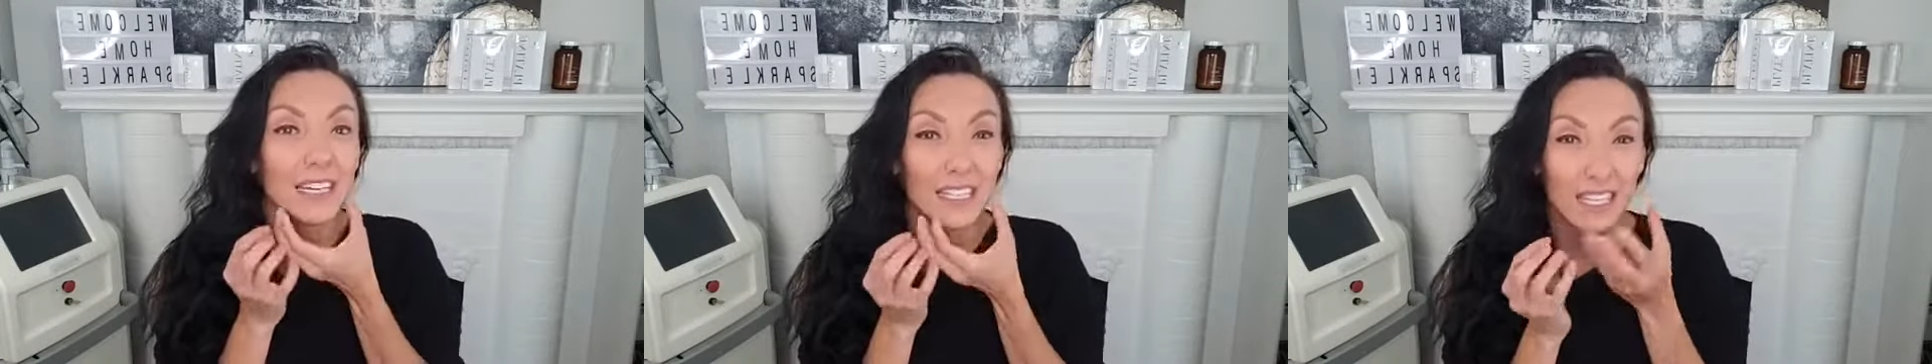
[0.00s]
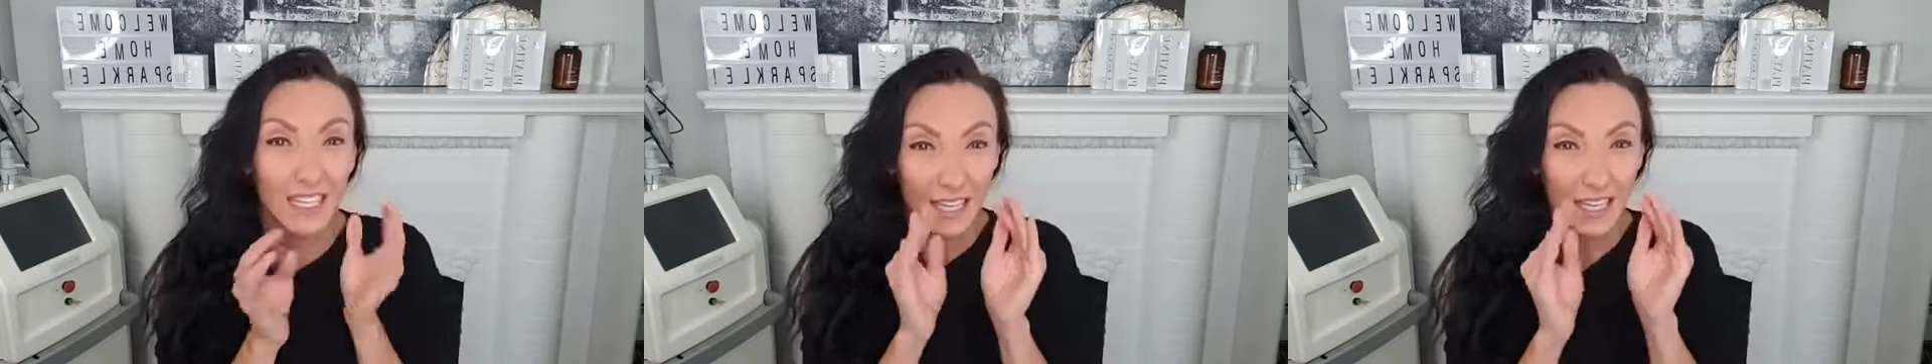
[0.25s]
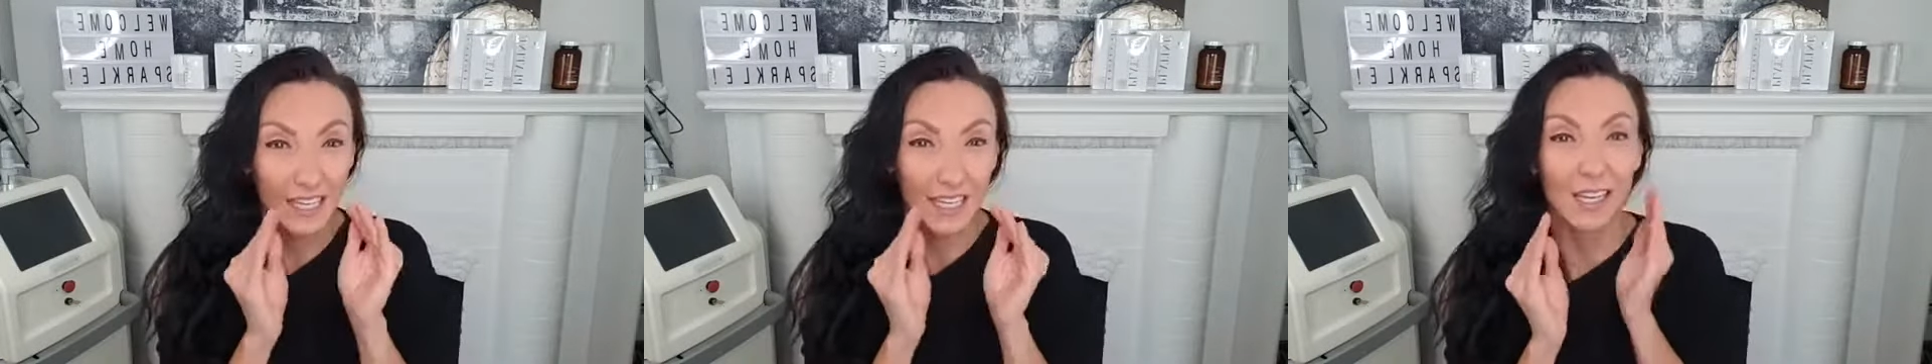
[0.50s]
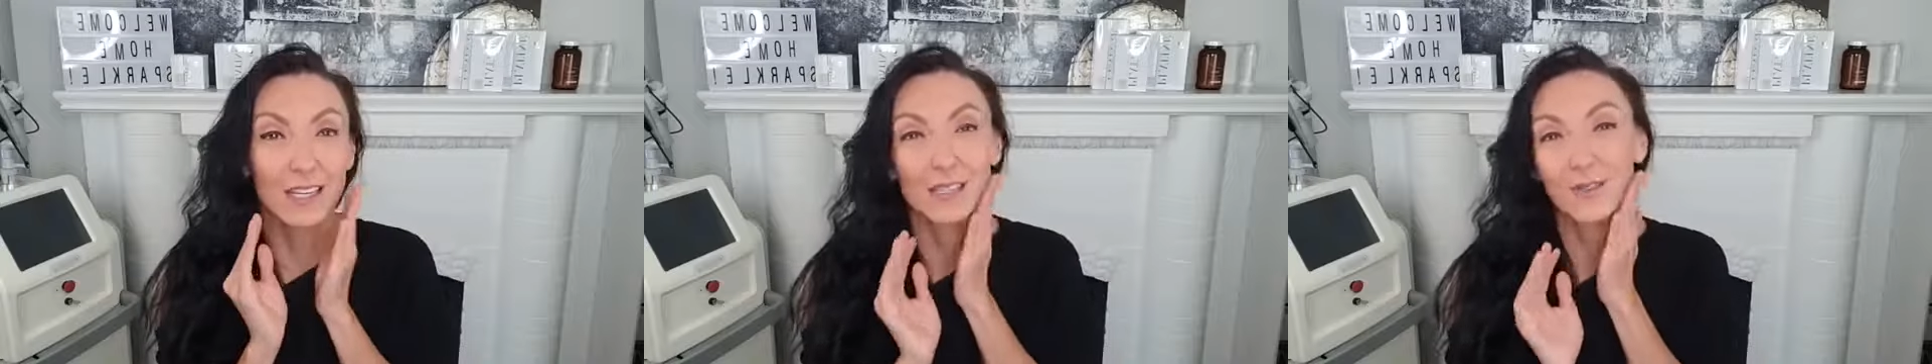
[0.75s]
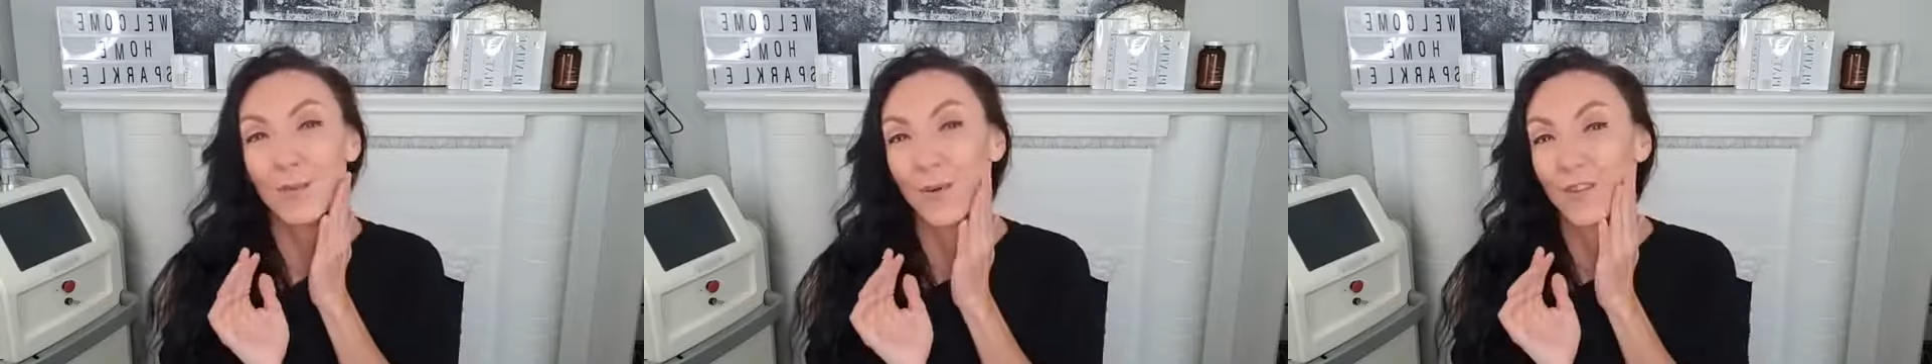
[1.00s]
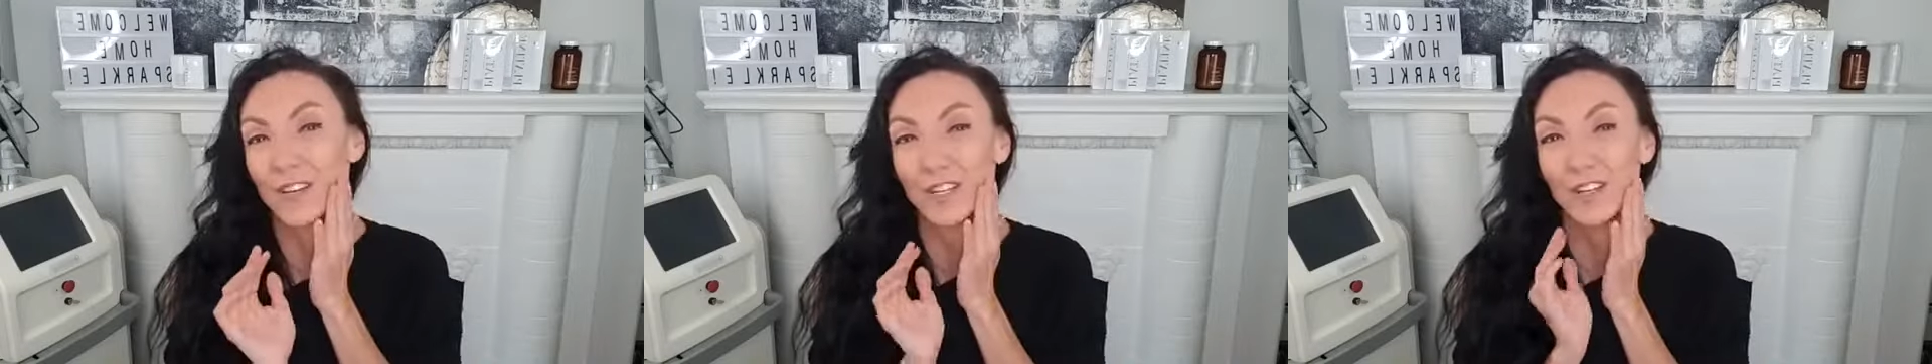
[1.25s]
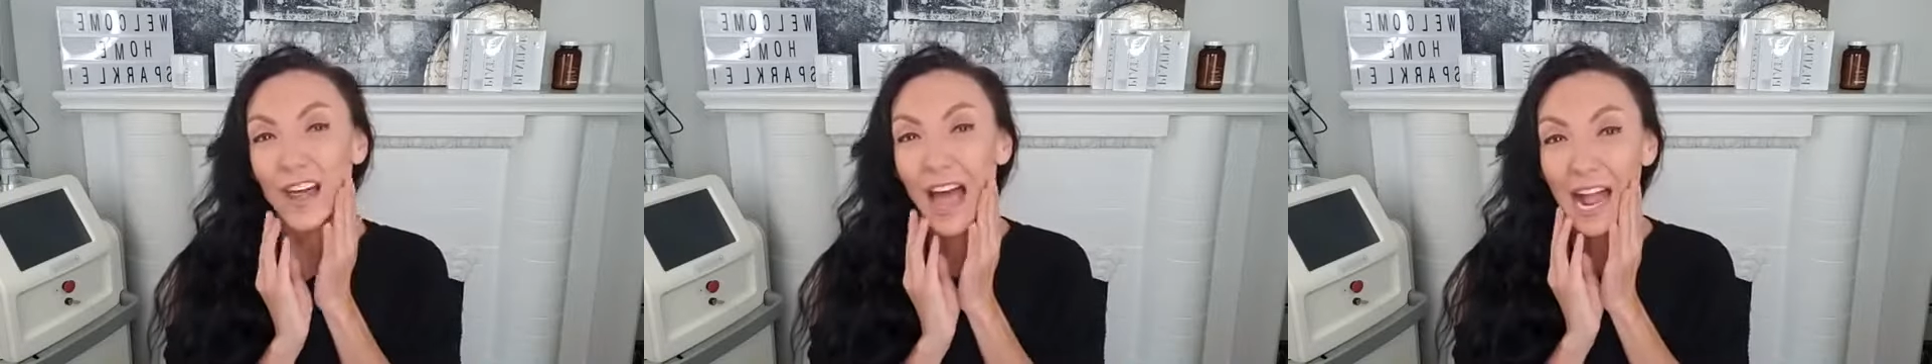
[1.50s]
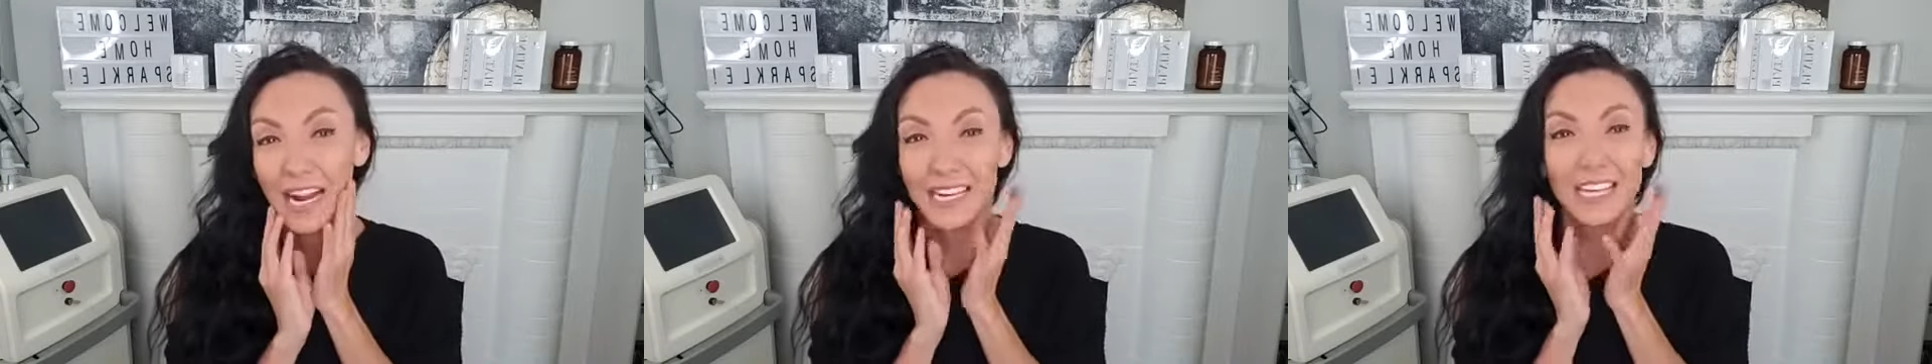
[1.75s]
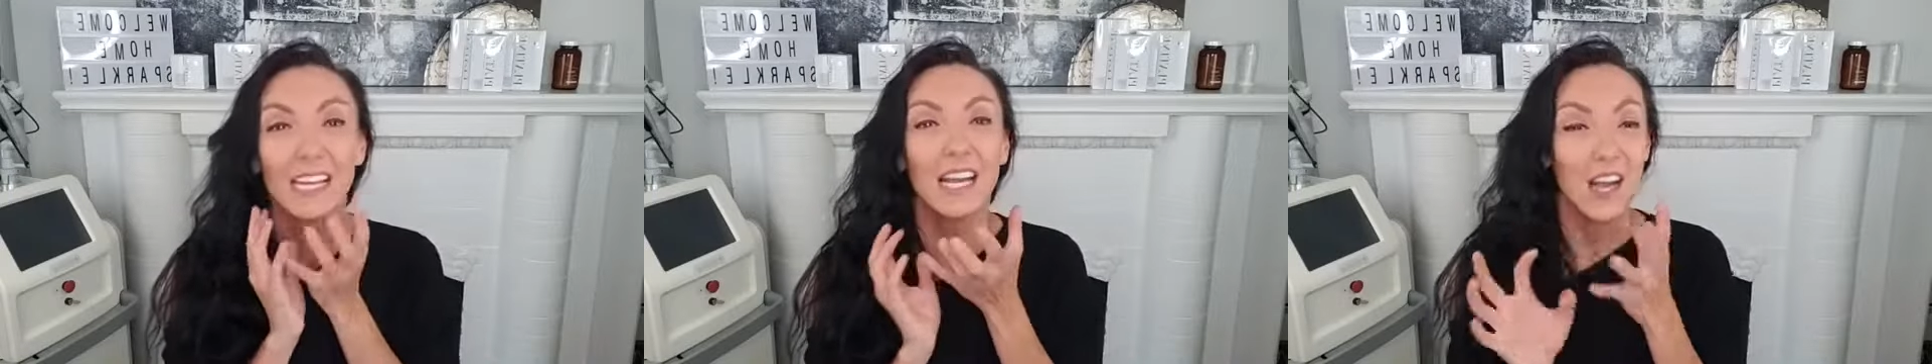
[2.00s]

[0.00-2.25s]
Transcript: like a superficial acne,